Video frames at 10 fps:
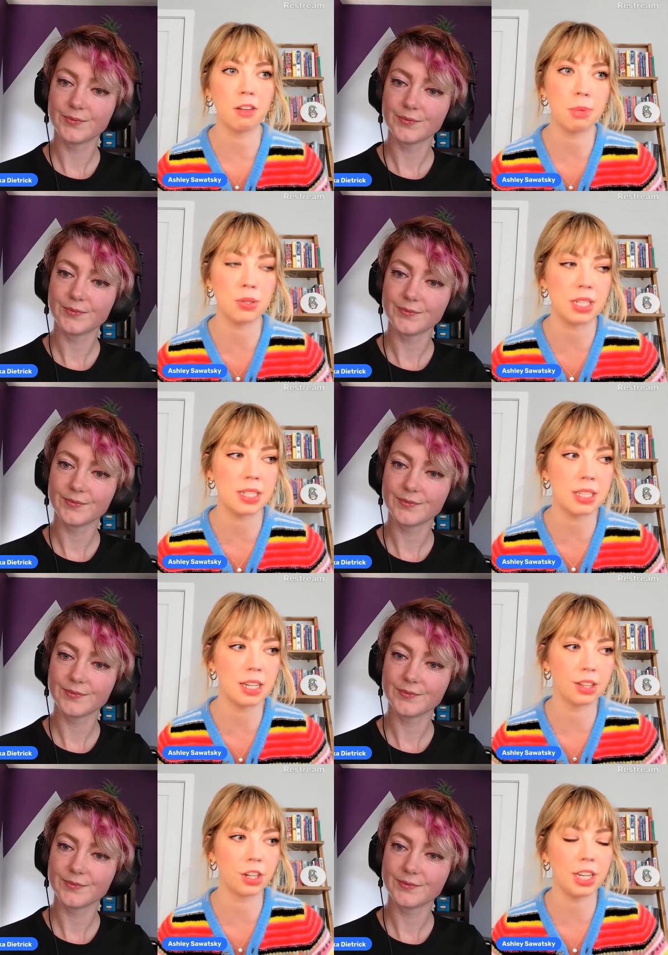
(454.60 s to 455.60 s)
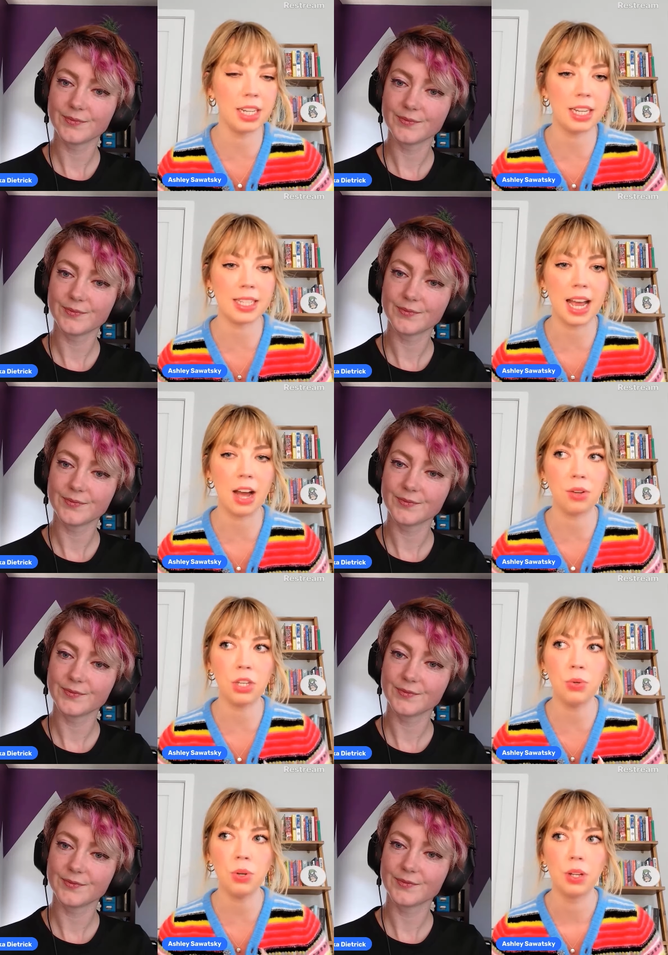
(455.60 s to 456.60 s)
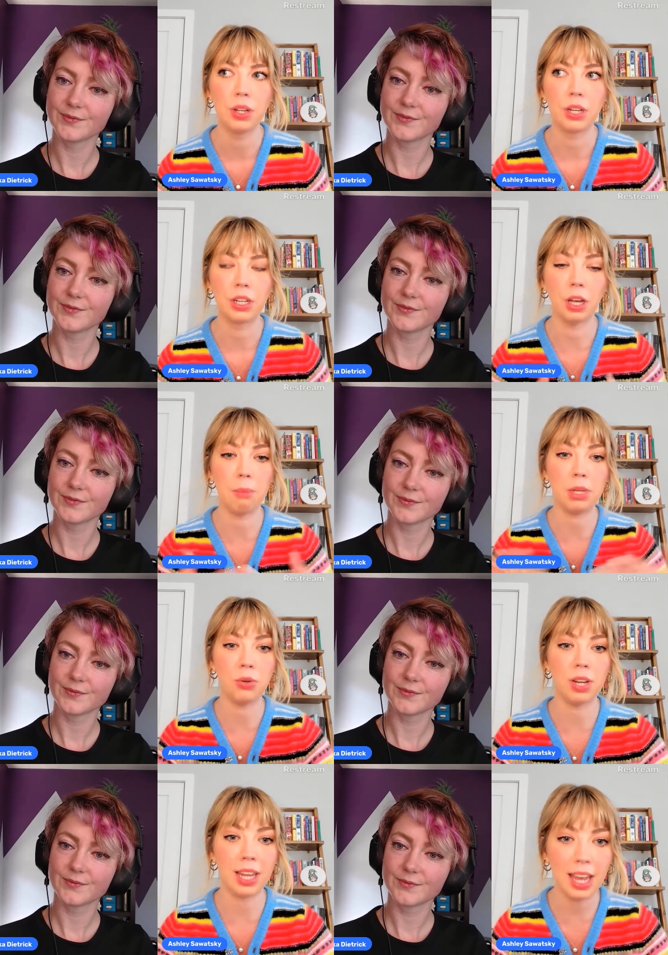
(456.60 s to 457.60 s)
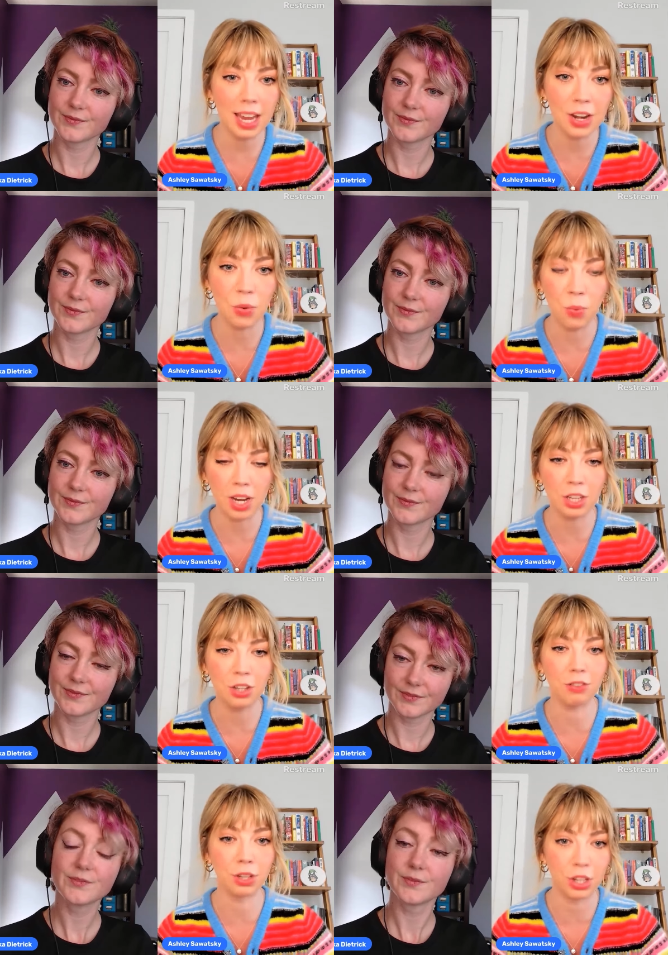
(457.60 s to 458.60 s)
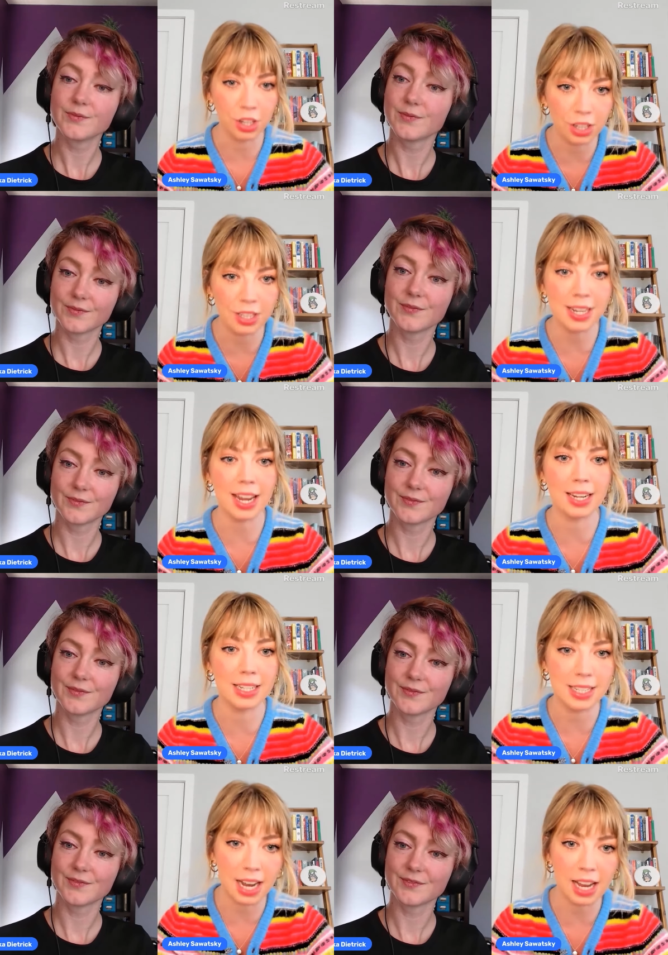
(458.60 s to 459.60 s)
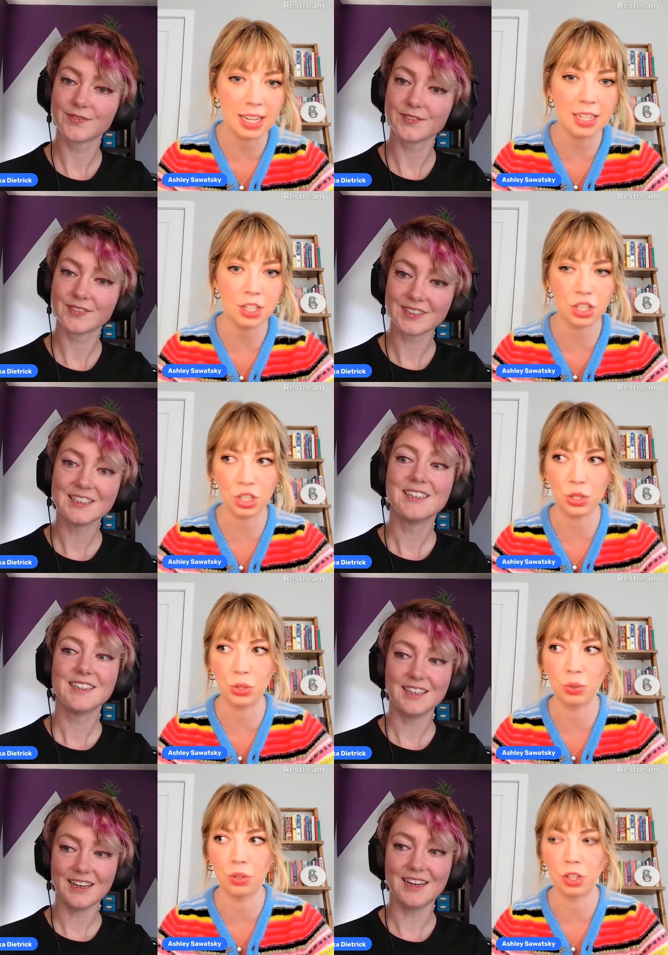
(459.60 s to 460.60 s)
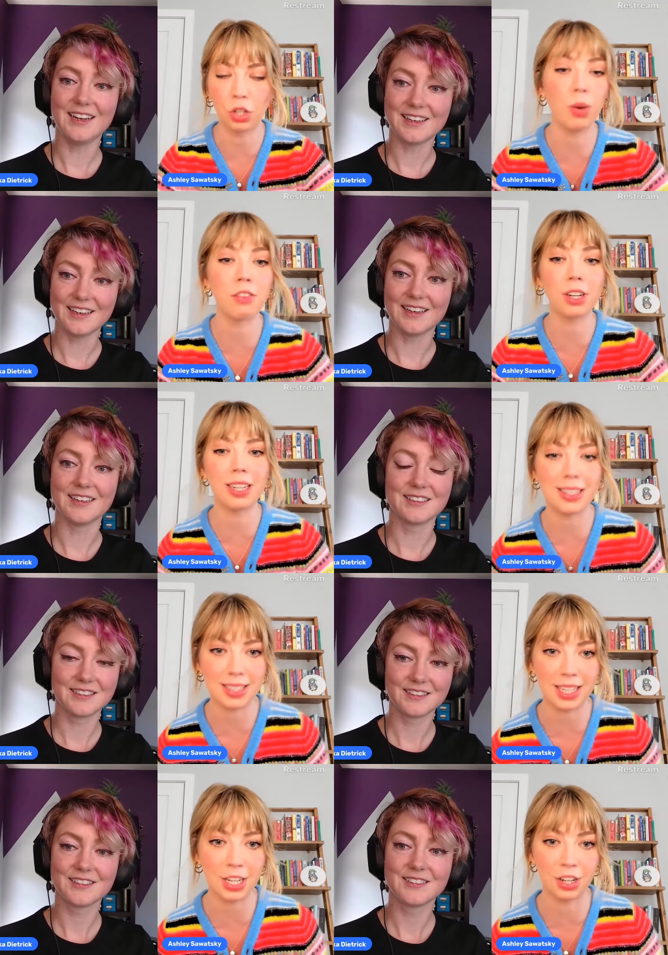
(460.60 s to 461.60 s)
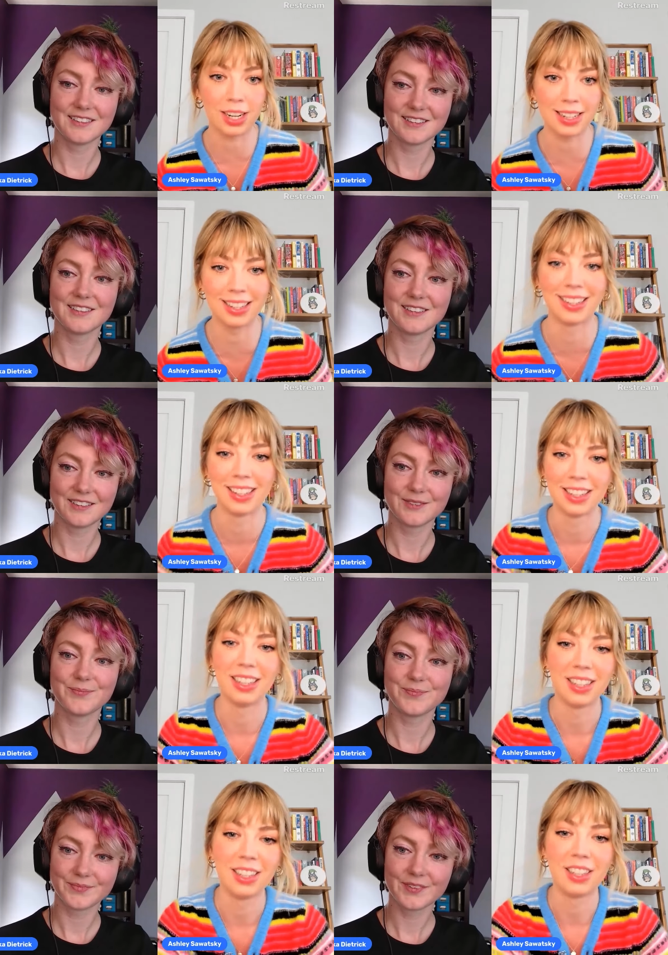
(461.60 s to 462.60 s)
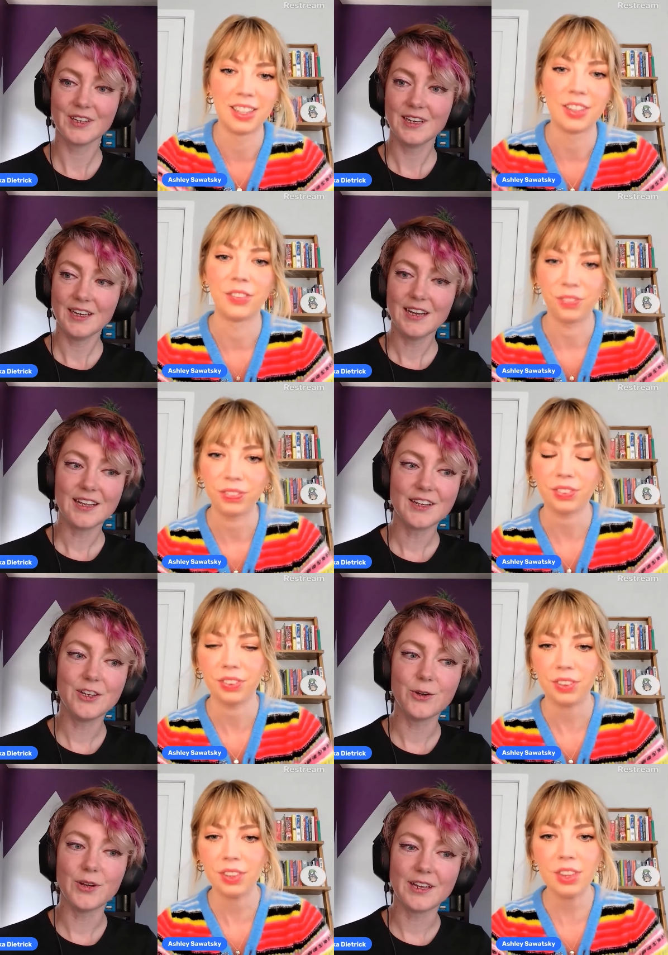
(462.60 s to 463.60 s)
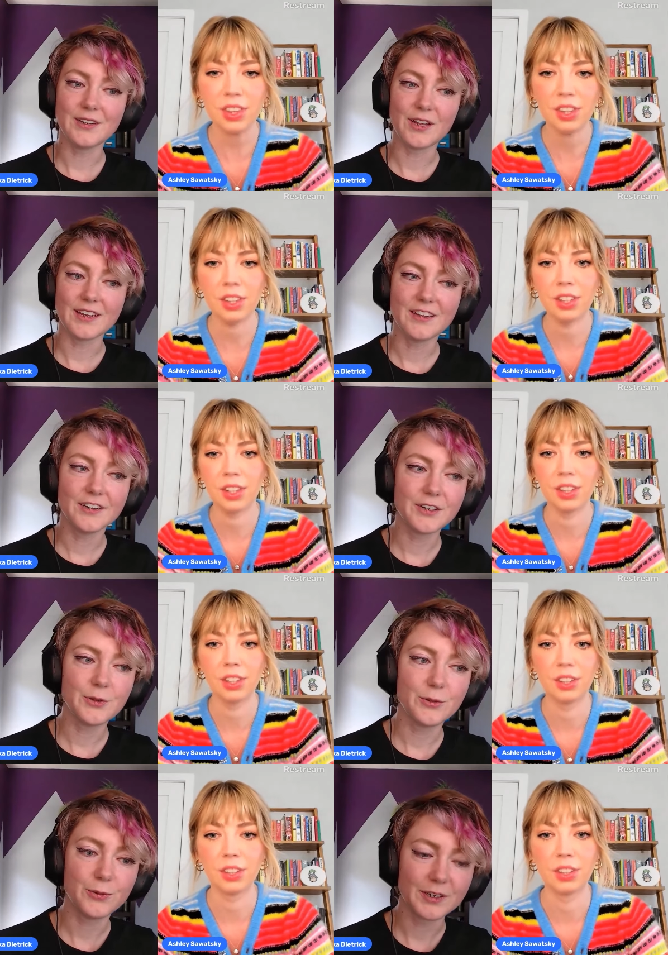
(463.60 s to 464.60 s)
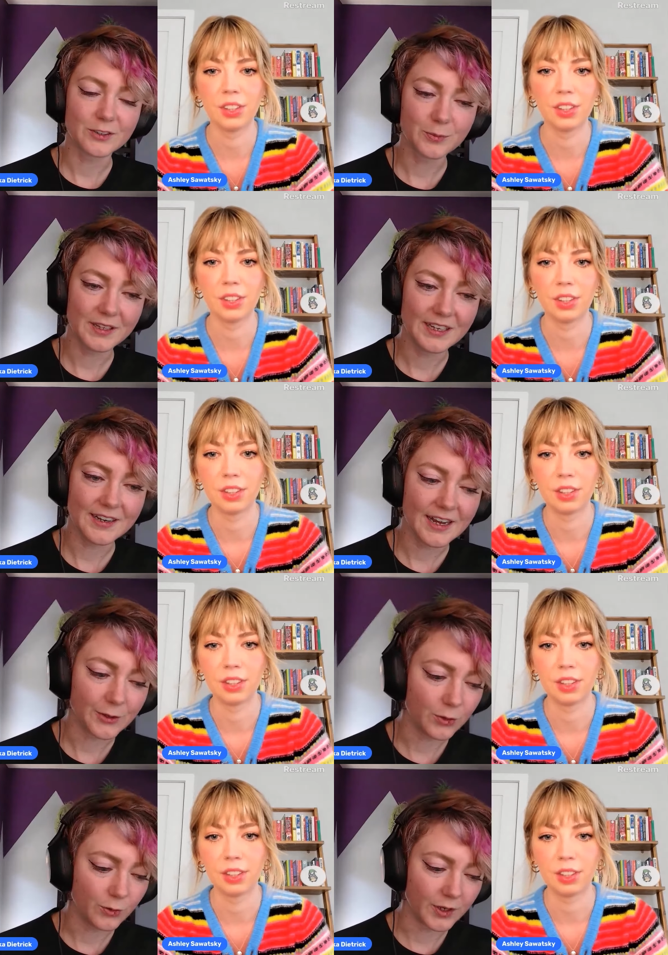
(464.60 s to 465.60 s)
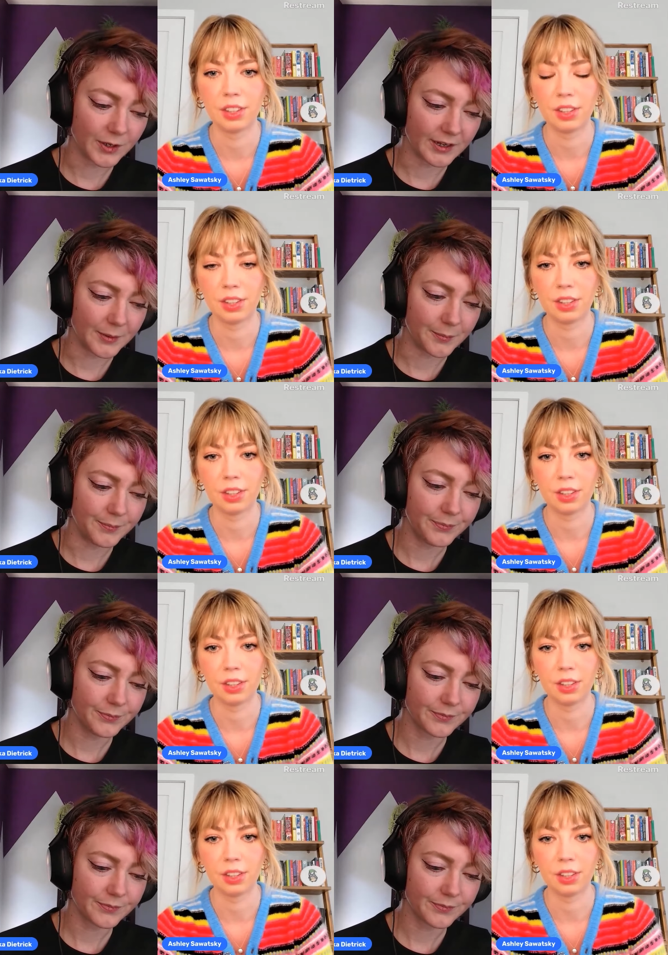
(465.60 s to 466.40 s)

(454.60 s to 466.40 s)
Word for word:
Speaker 1: part of post-incident learning is how you communicate what you've learned and done to
Speaker 2: uh, yeah. hear it. You know, and, and hearing you explain how you um,